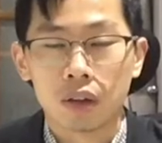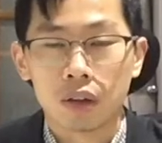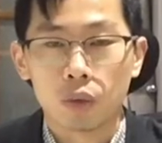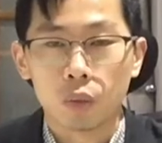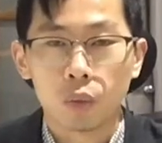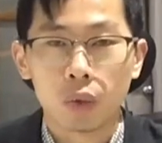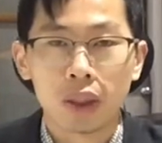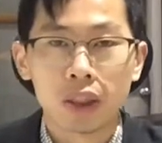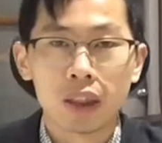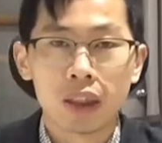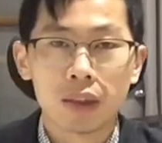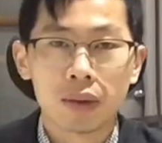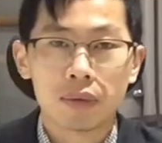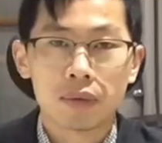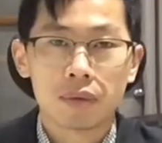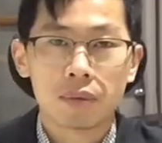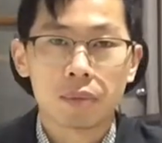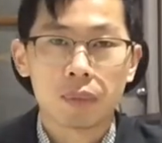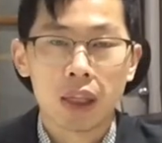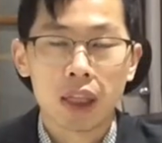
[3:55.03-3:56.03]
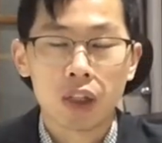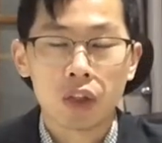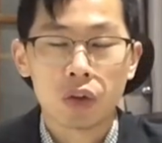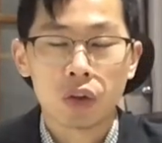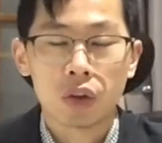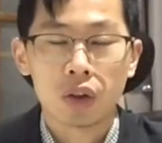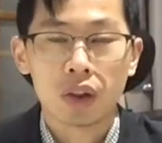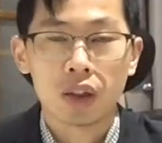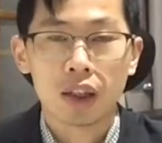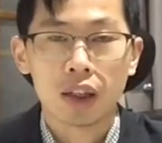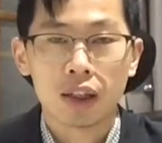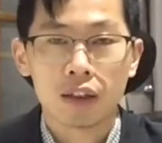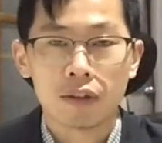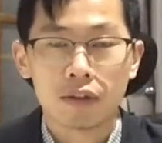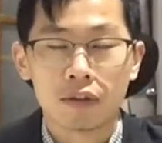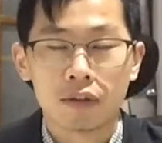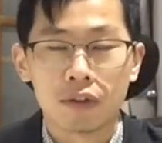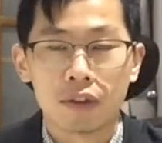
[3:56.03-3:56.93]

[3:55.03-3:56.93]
When the patient have